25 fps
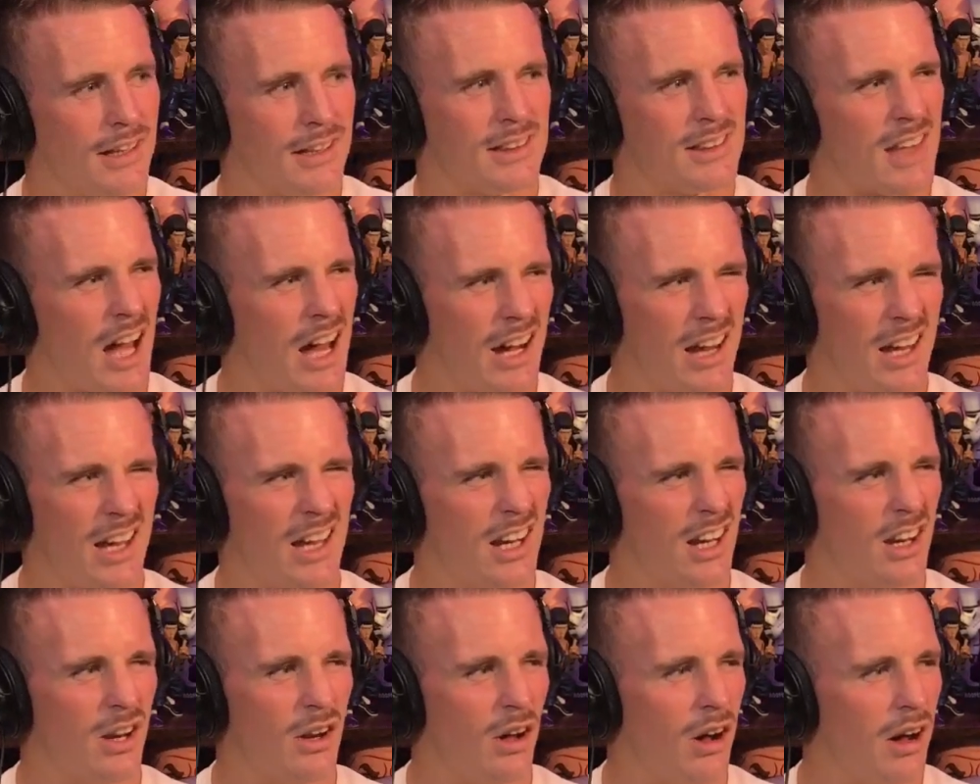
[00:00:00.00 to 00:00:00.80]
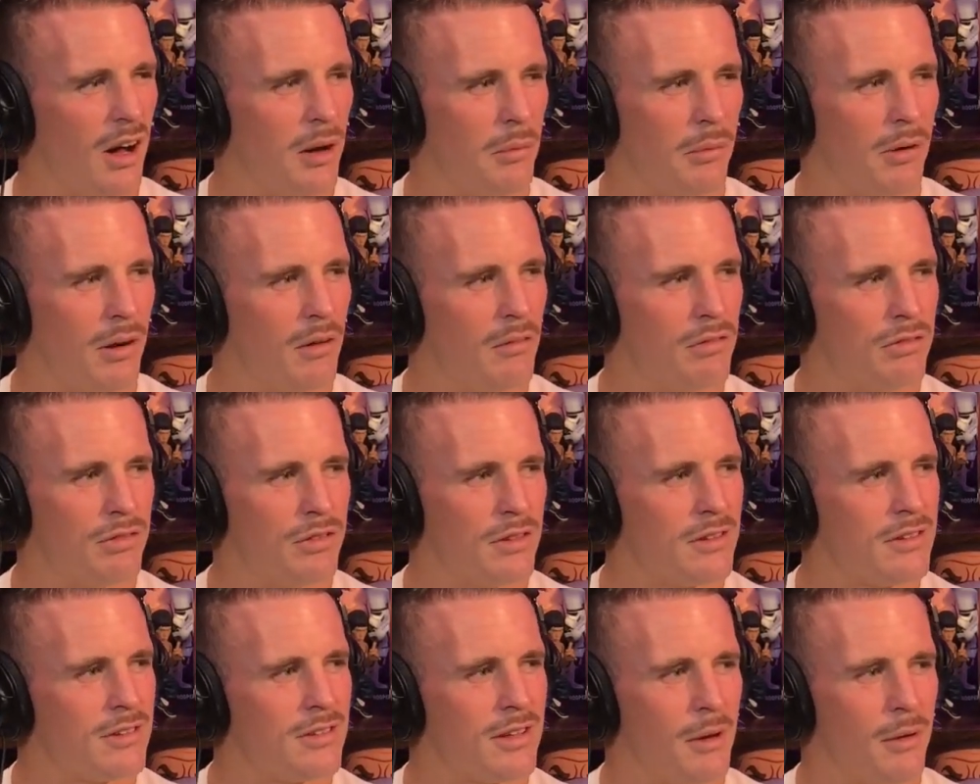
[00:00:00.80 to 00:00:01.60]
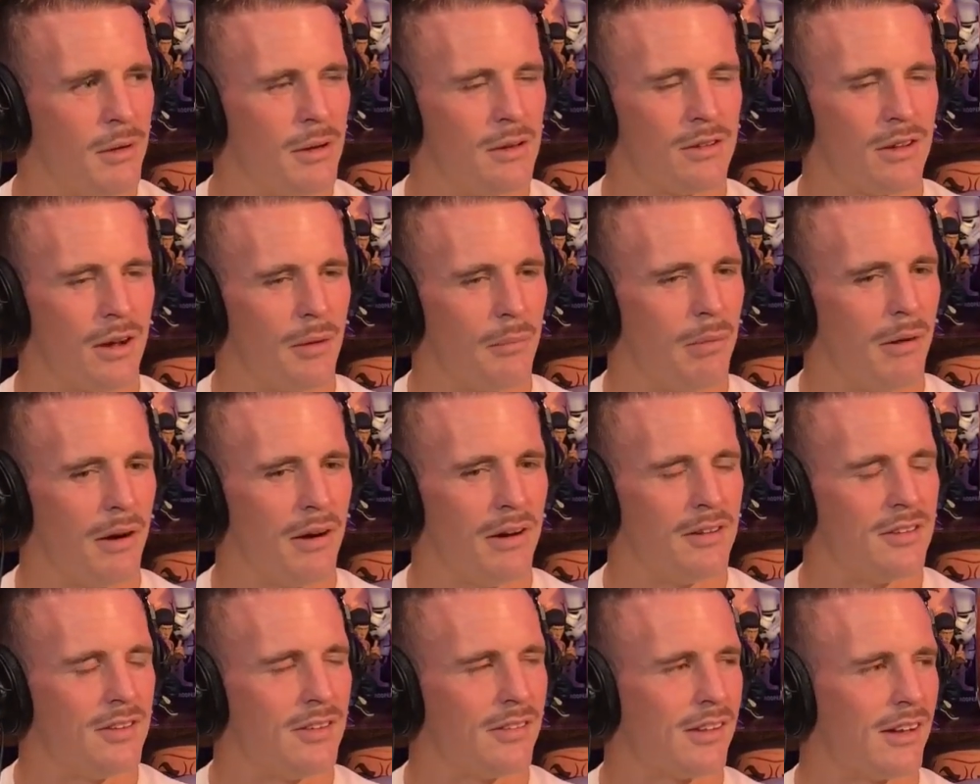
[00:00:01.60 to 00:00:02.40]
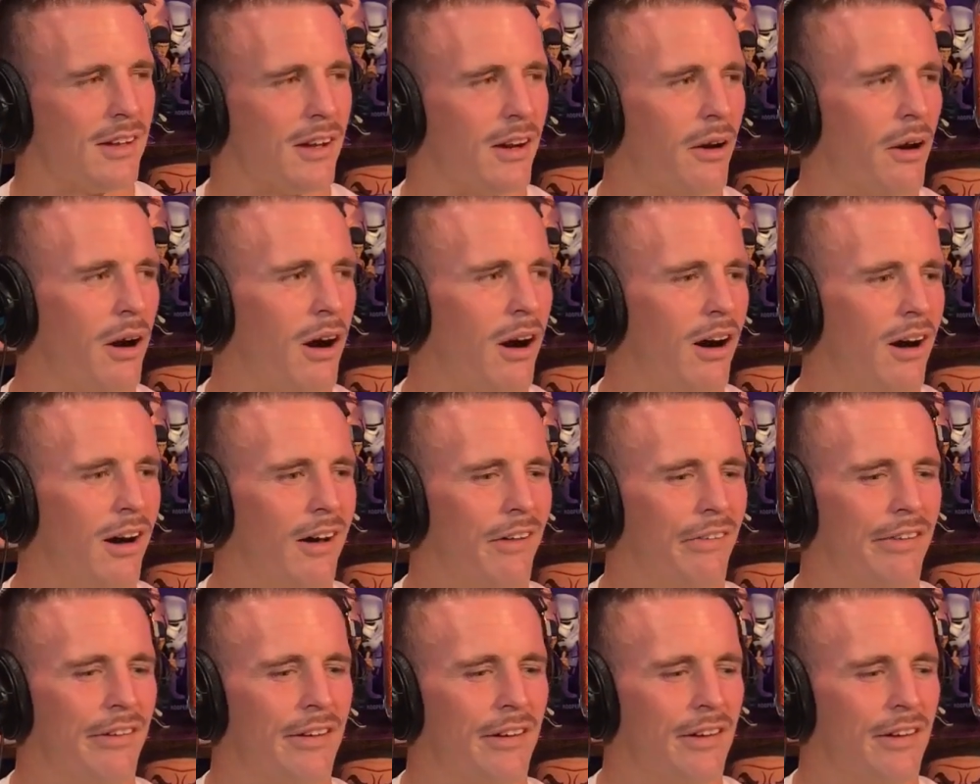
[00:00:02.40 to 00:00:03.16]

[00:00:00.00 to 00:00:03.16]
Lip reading: done it in a night, bro. So he's like, bro, this is gonna go hard.